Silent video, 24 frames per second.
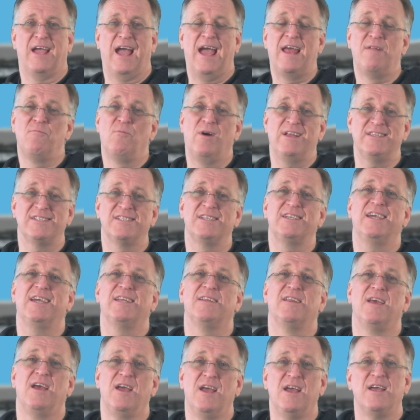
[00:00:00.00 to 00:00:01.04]
And once
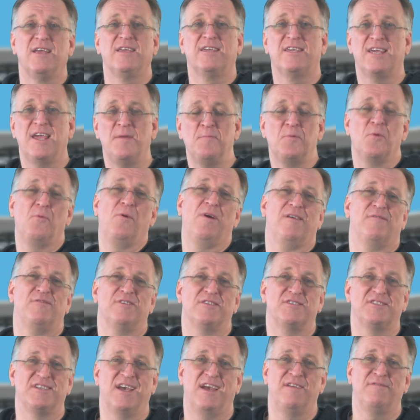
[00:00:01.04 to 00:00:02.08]
again, keep aware of
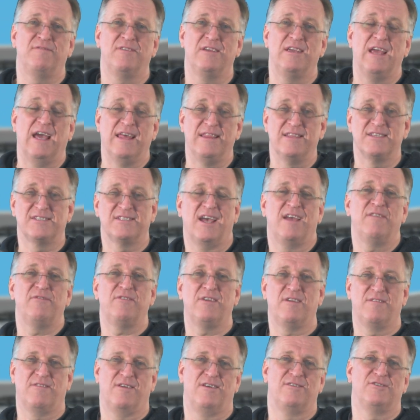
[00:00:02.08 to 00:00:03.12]
your safety and the
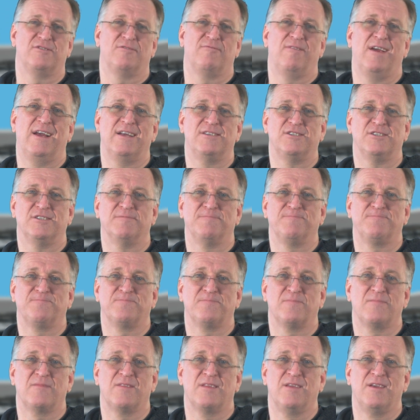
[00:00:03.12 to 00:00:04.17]
safety of those around you.
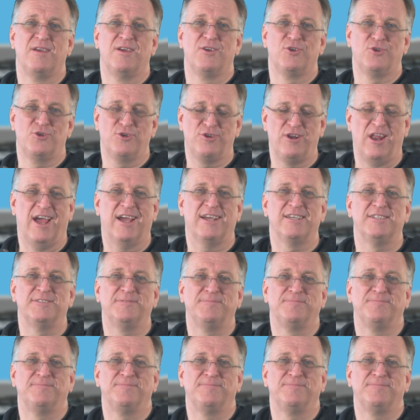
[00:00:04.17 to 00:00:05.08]
Good luck.